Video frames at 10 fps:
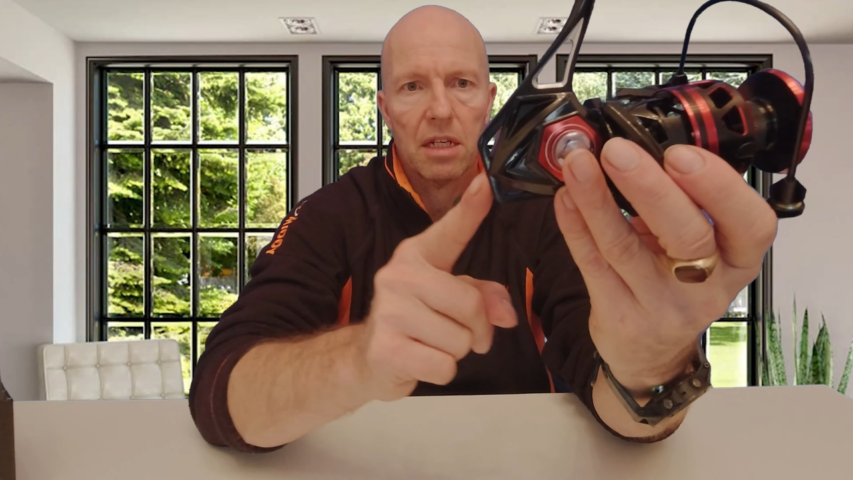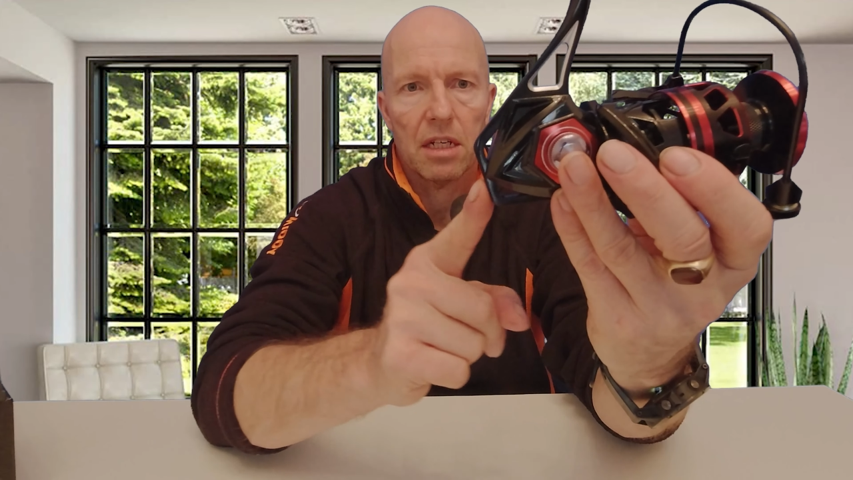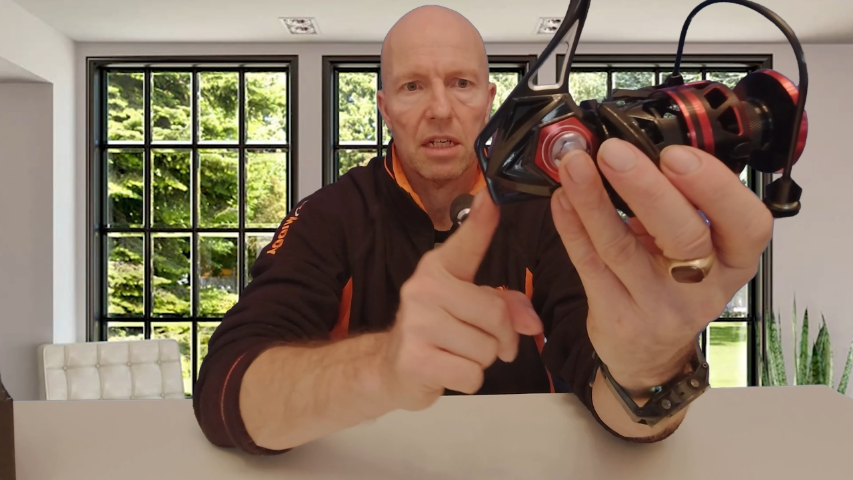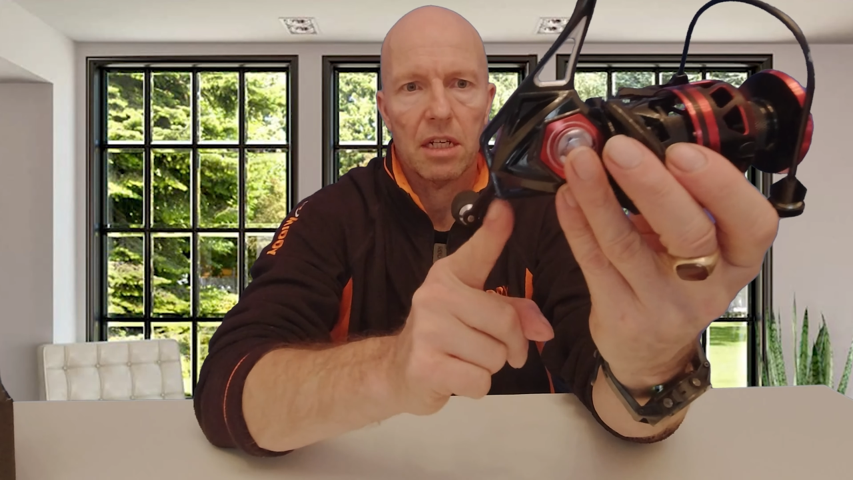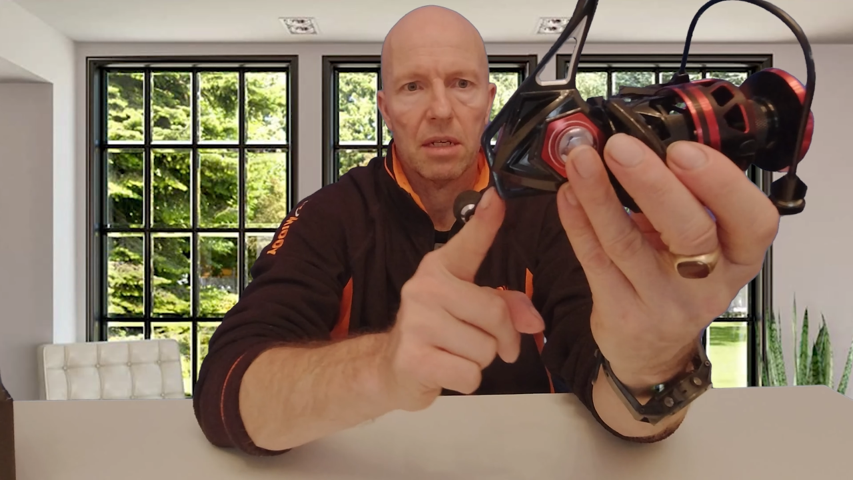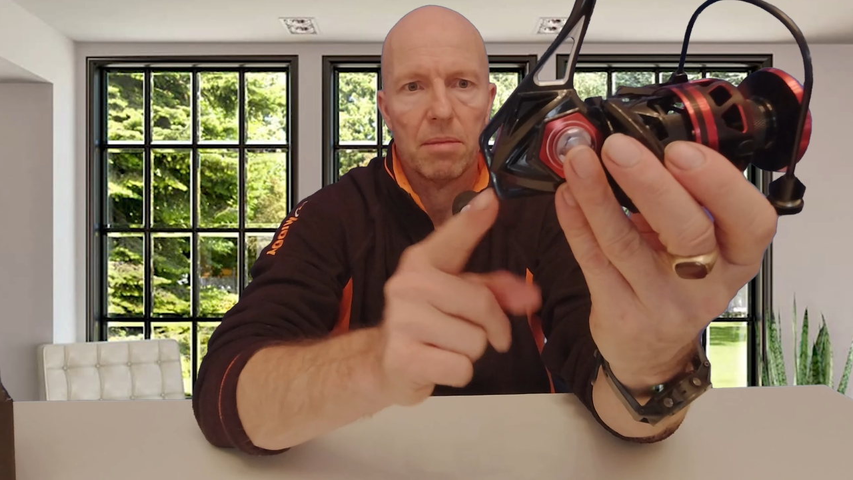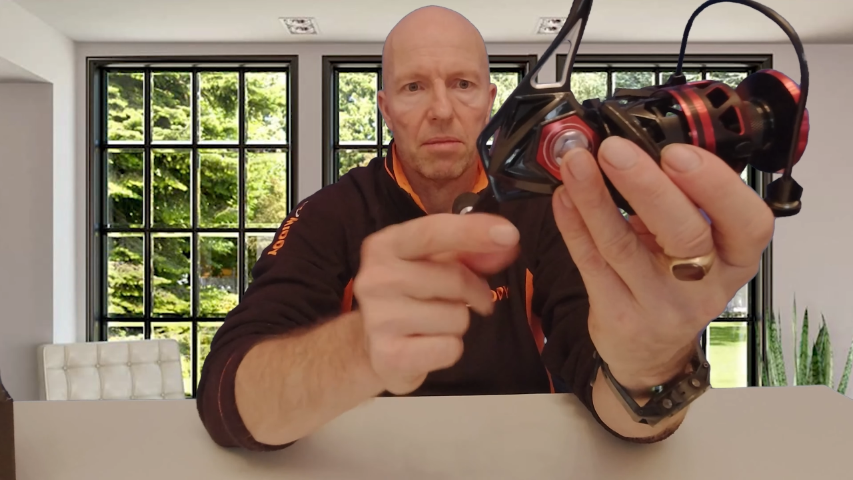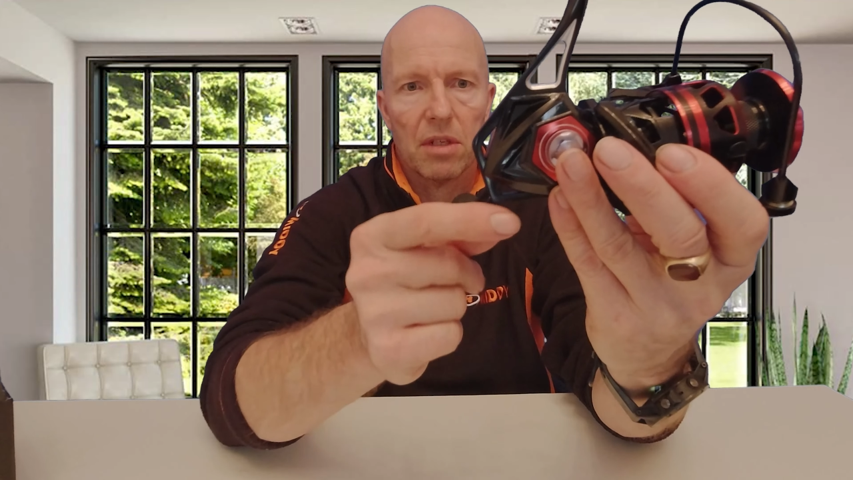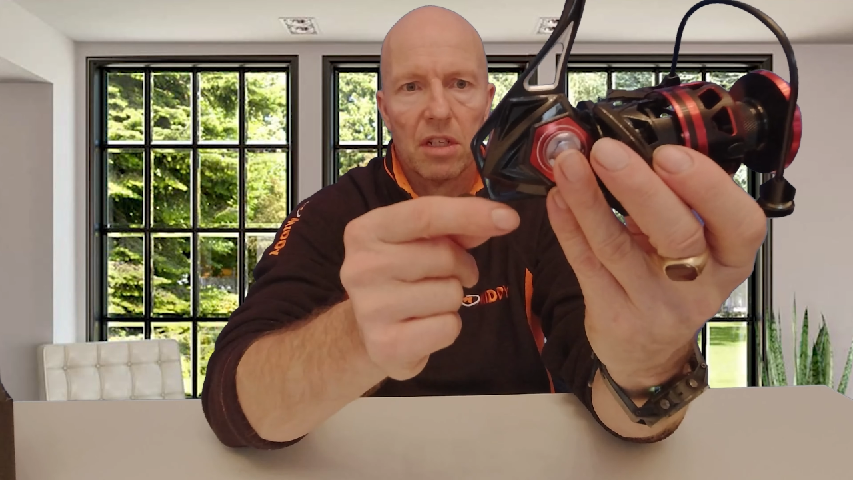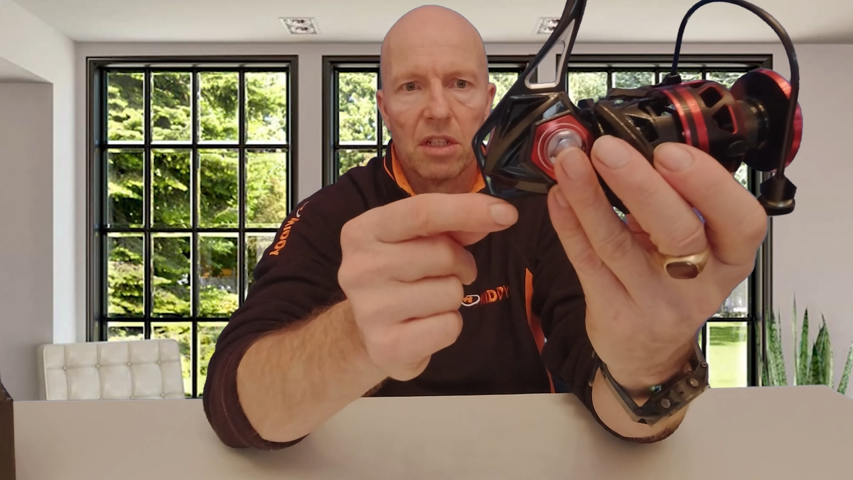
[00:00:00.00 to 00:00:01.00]
I
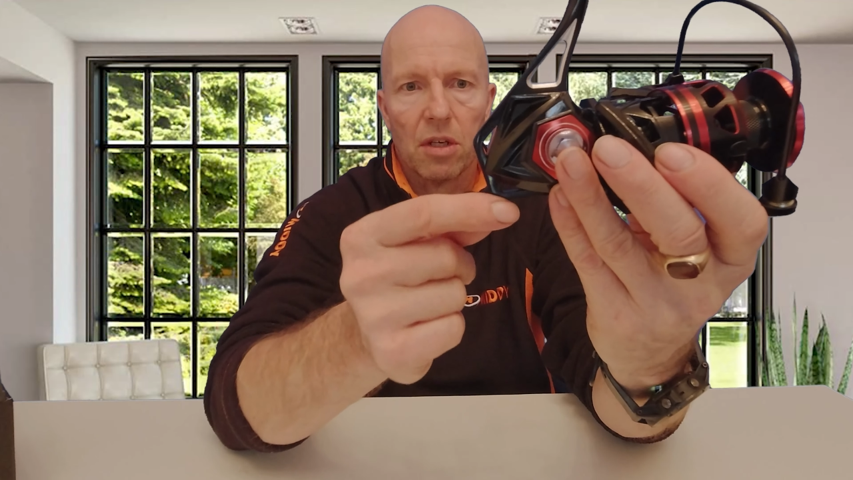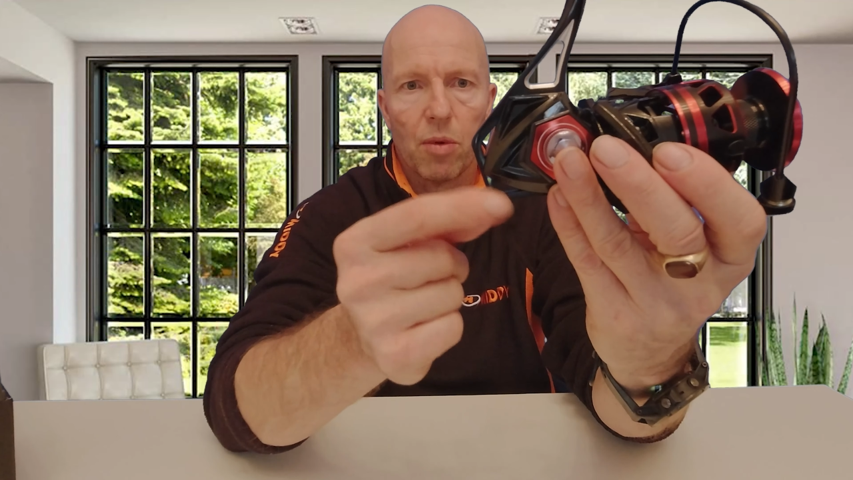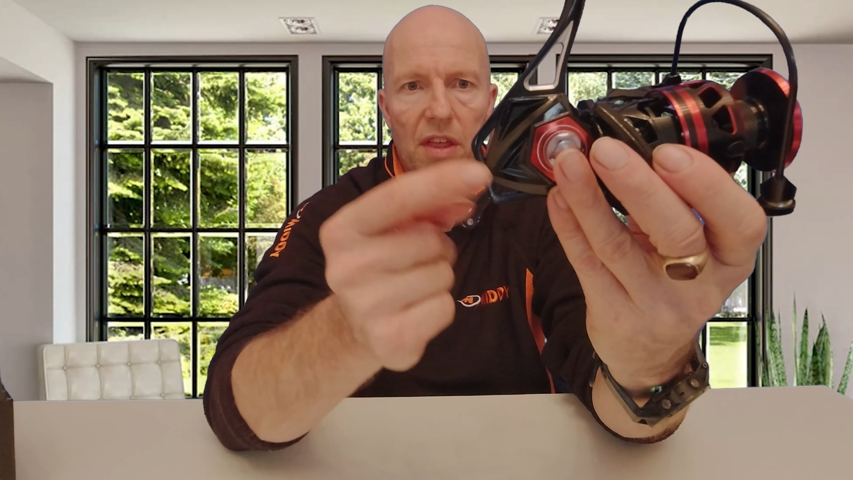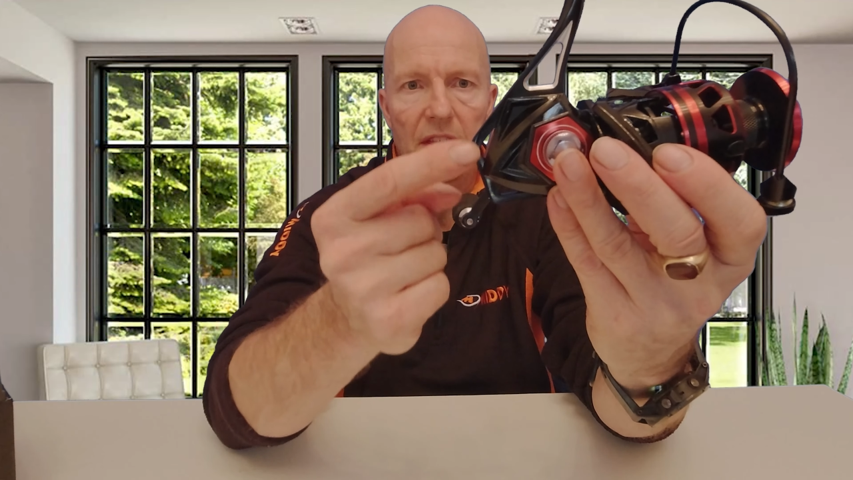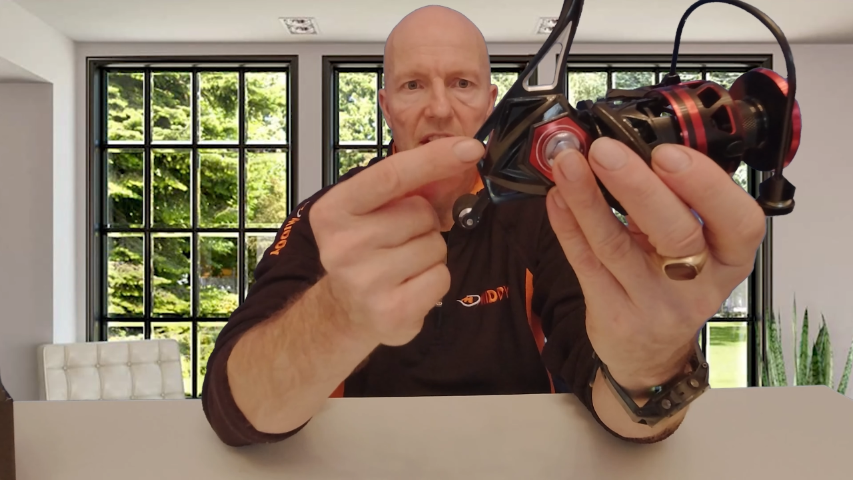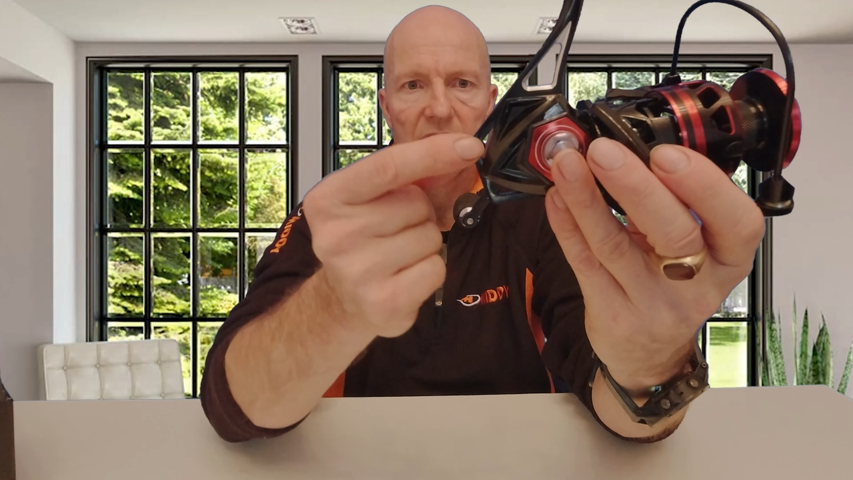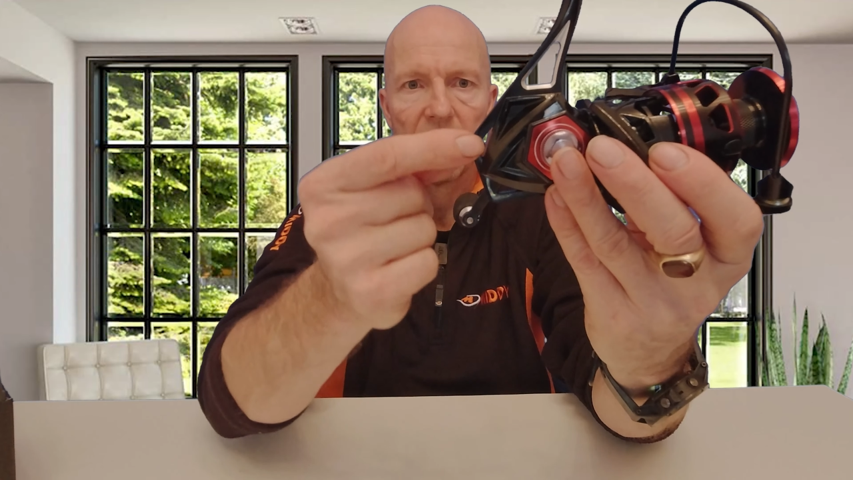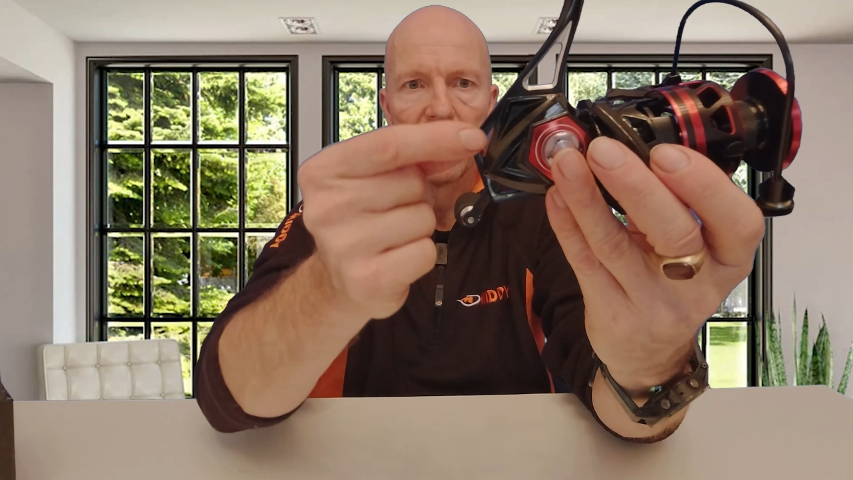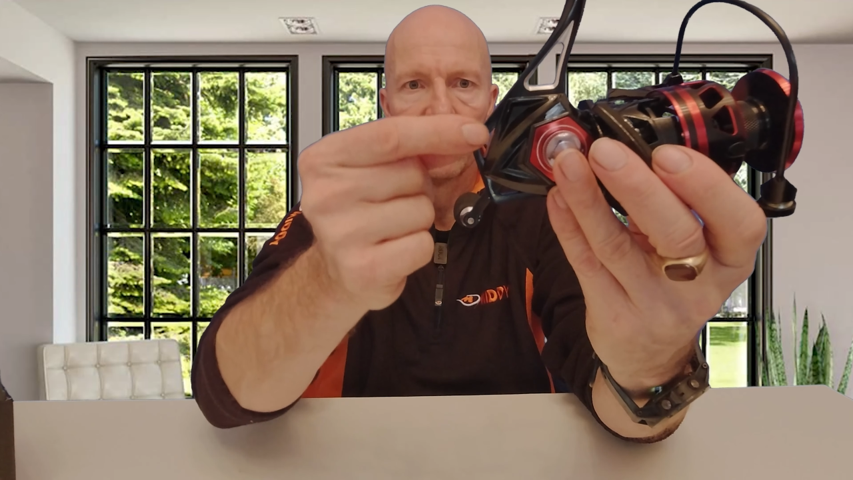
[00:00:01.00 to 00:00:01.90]
don't know whether that's there